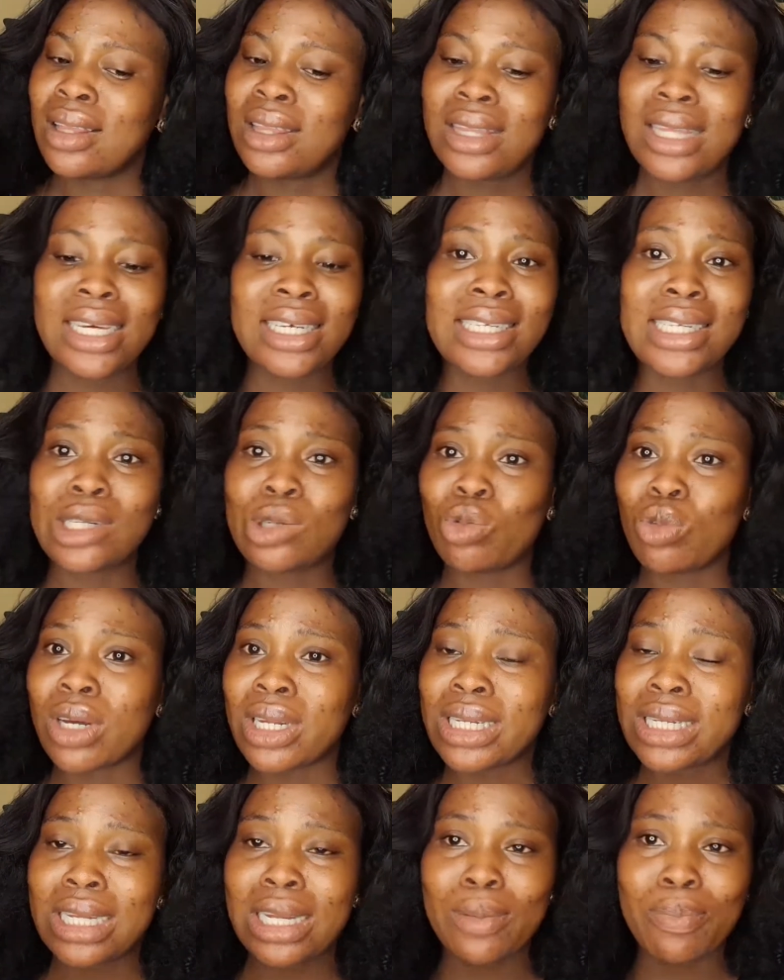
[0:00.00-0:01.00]
Things
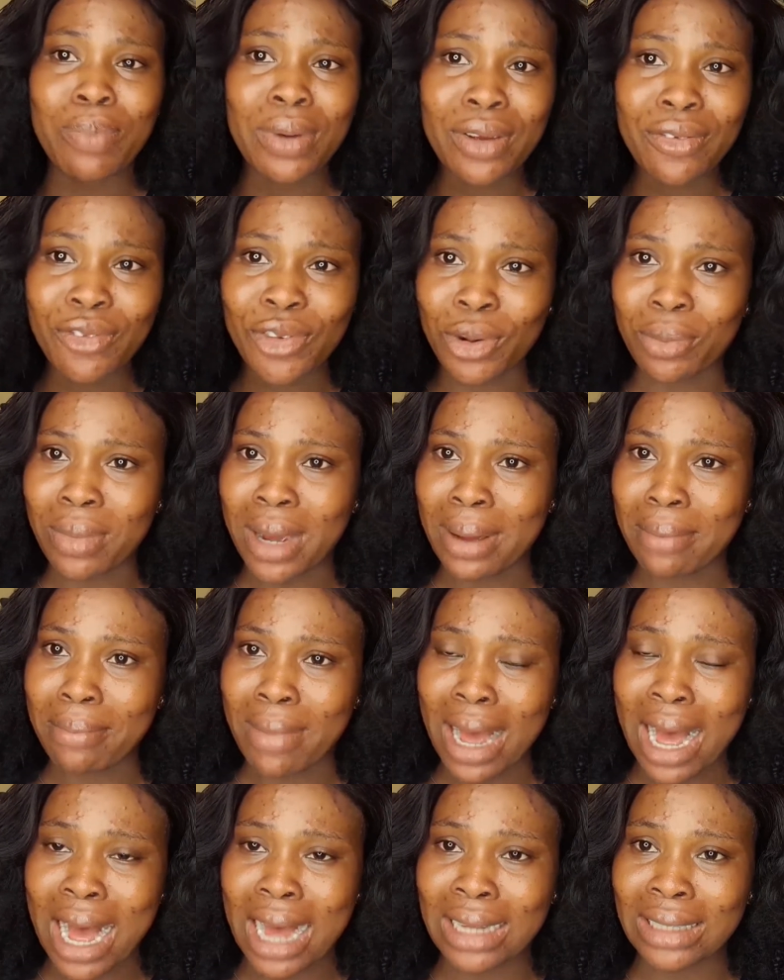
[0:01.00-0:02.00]
were slipping from my
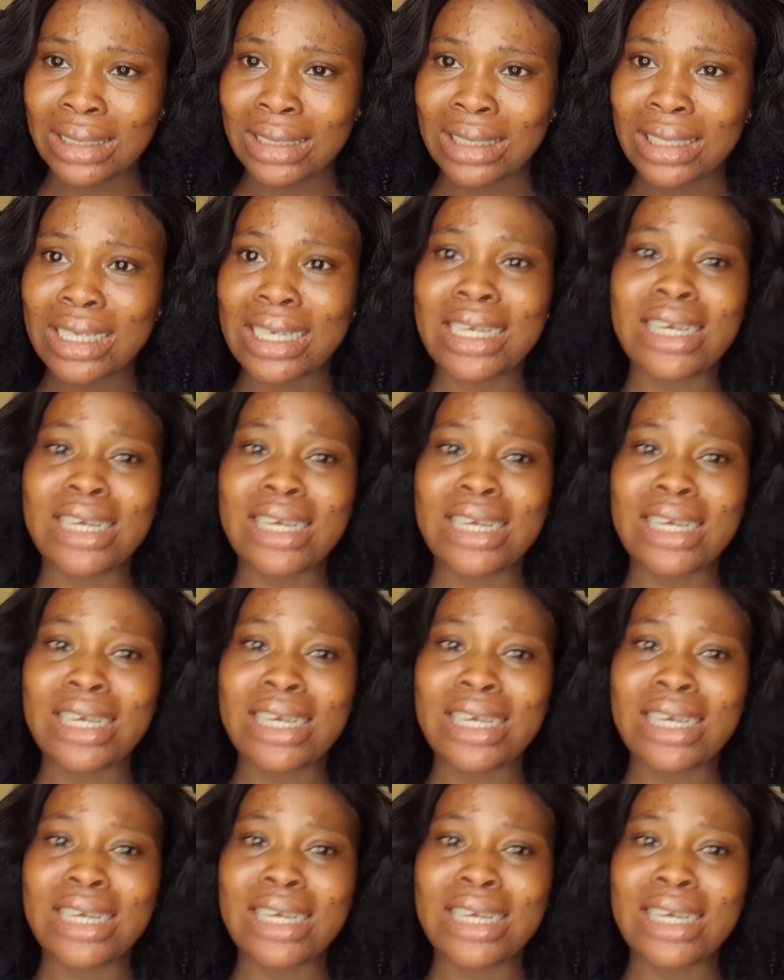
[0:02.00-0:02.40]
hand.